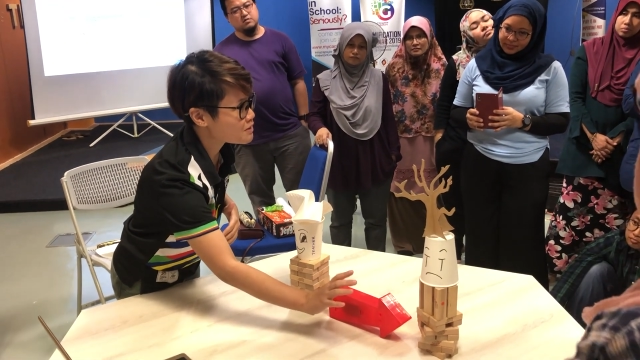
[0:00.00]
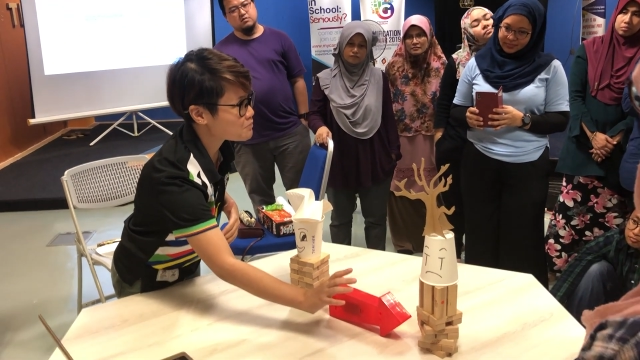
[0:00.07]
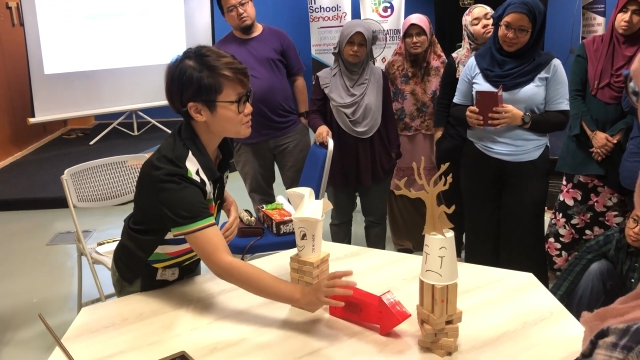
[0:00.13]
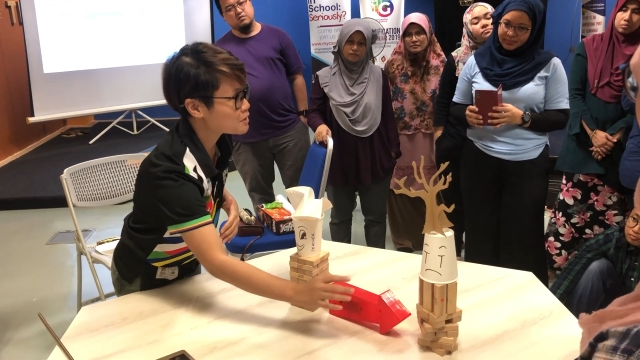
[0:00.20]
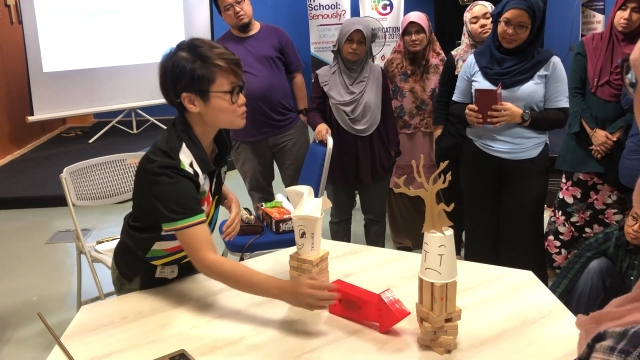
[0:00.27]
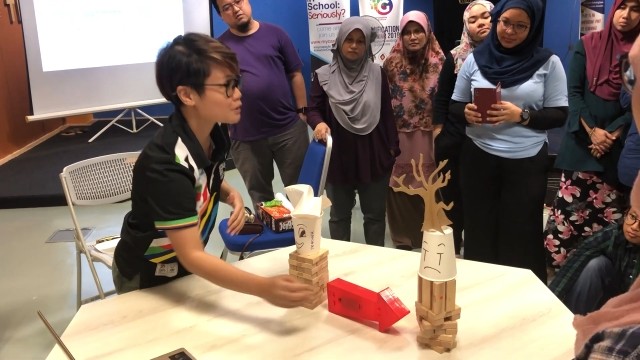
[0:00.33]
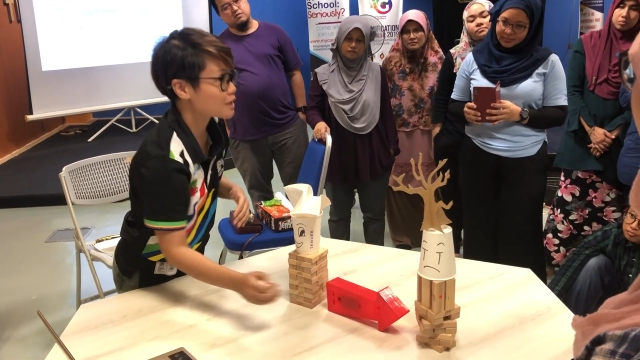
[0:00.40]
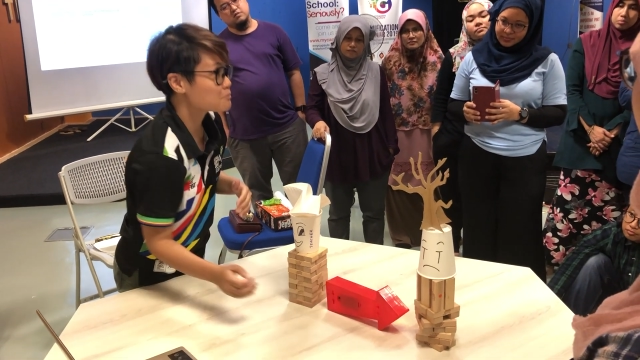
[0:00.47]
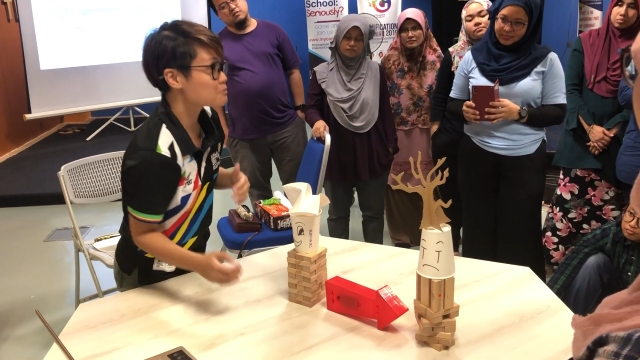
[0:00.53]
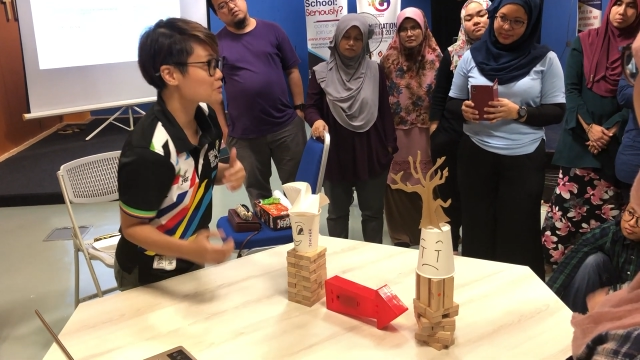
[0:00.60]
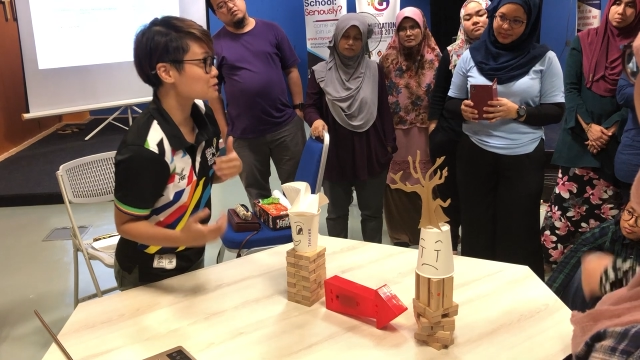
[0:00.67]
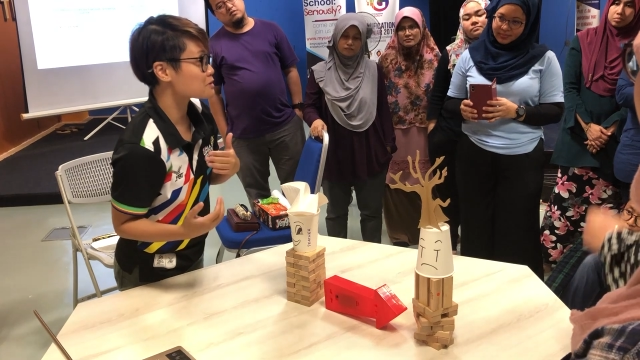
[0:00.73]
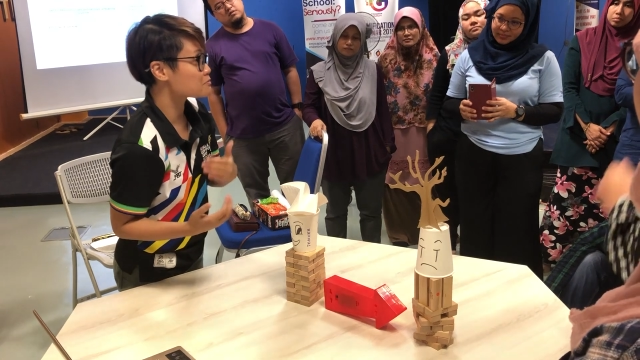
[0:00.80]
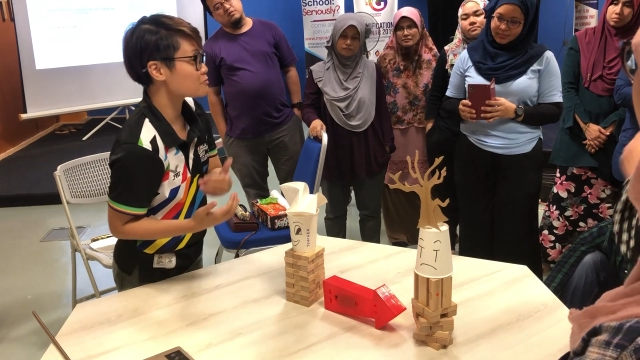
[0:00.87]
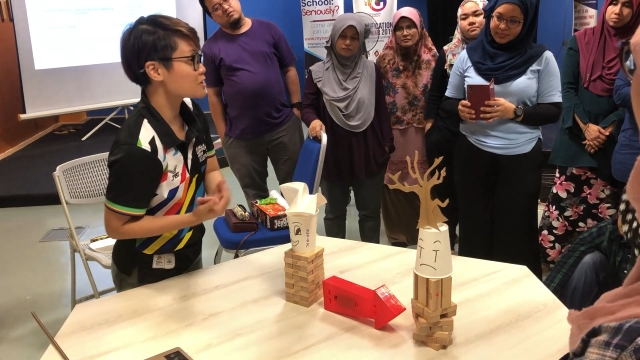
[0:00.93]
Maybe you can
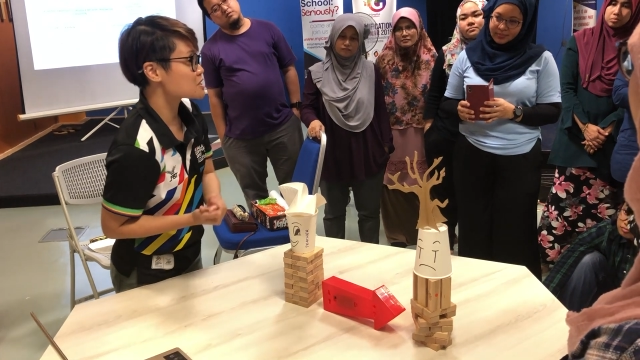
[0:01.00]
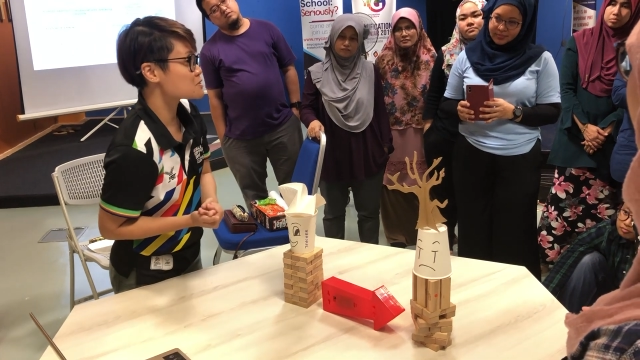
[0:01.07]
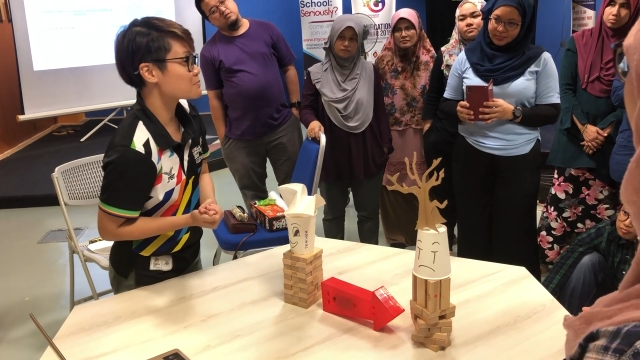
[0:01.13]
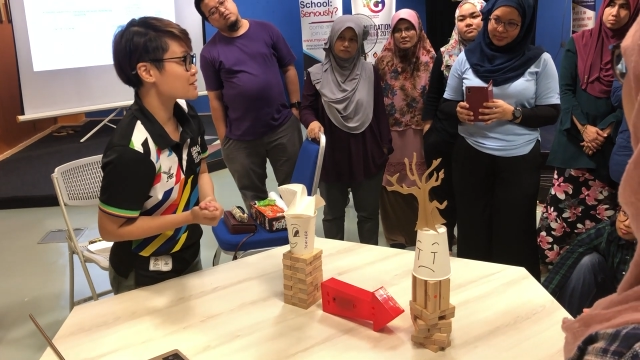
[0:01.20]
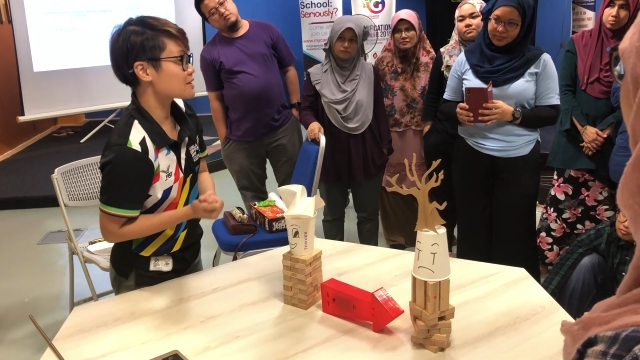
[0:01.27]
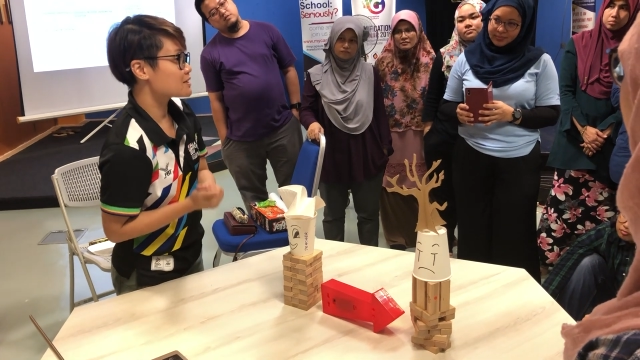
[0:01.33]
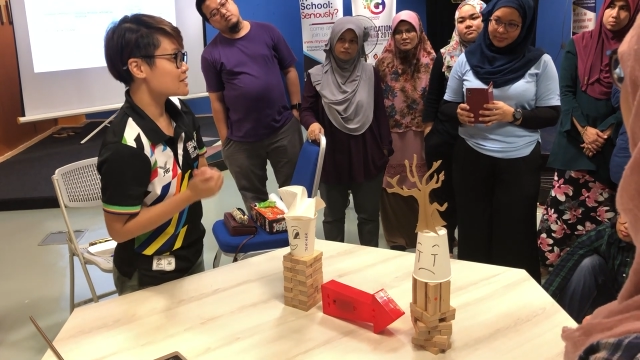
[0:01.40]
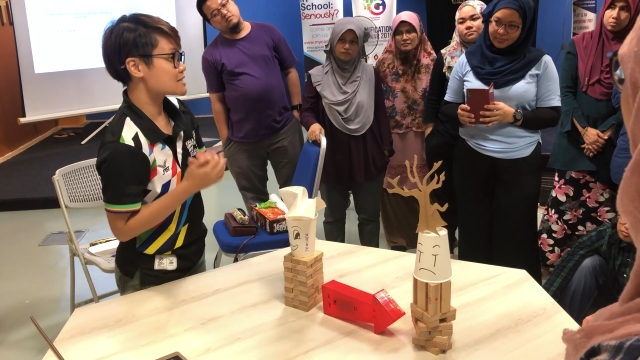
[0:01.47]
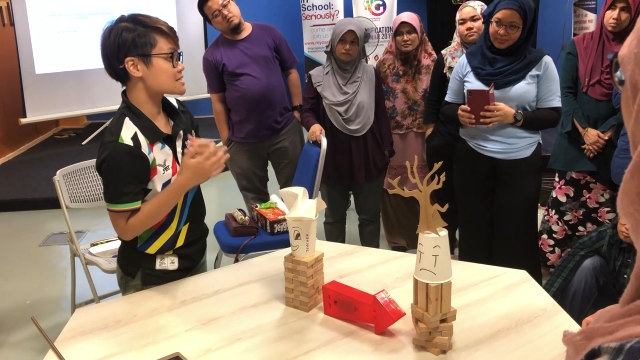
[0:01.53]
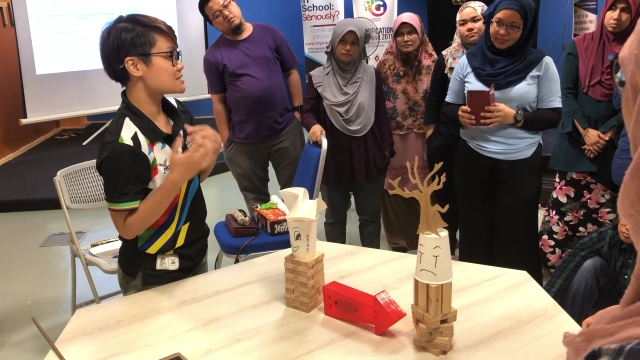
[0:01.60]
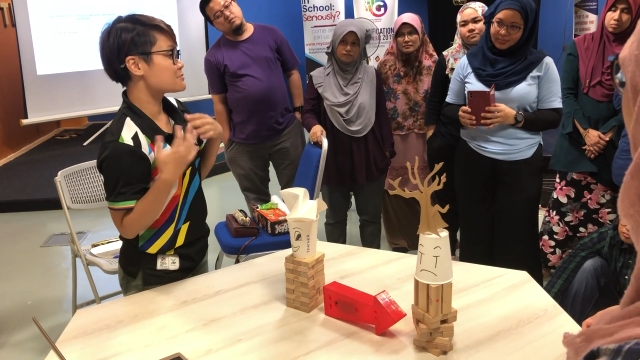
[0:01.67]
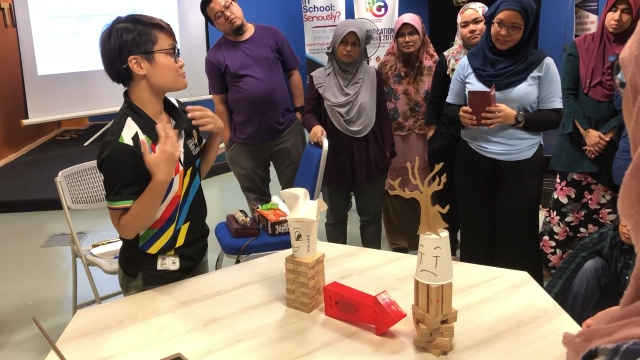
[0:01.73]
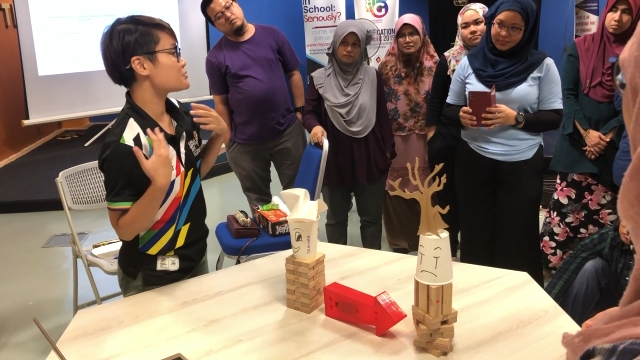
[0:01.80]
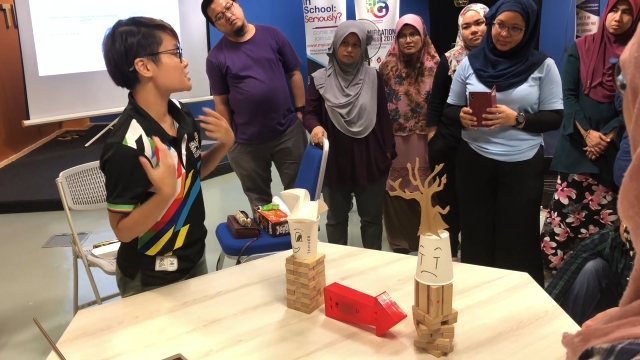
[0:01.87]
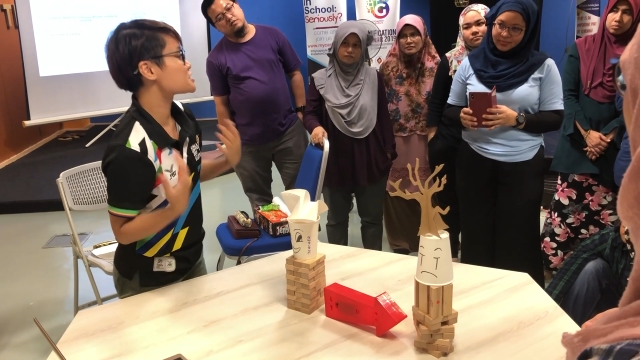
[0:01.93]
build the bridge, but is
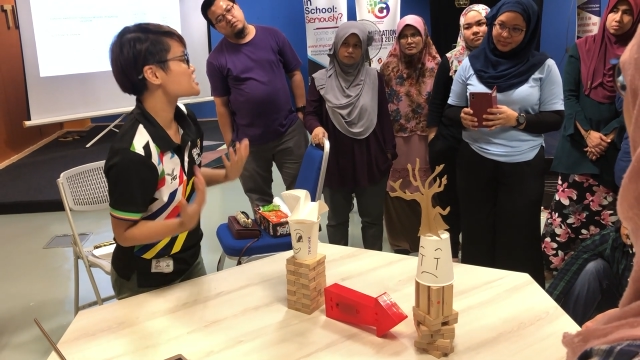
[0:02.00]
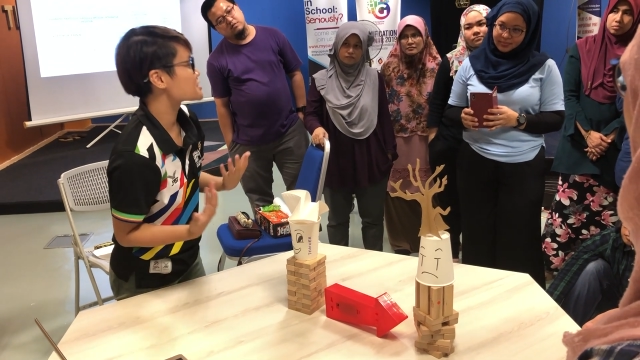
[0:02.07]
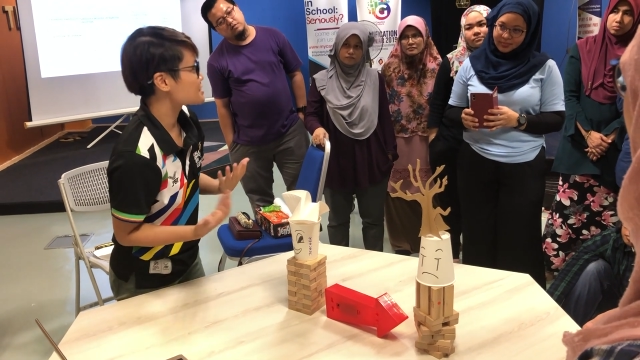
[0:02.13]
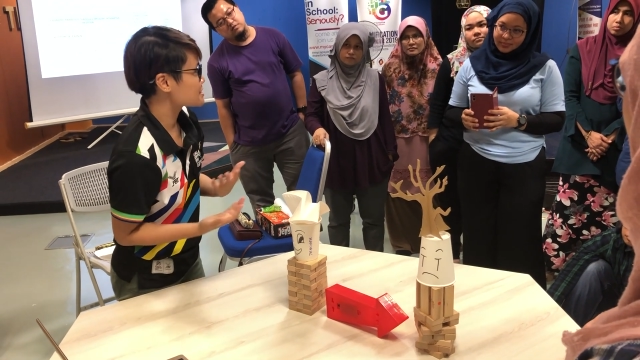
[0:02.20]
the bridge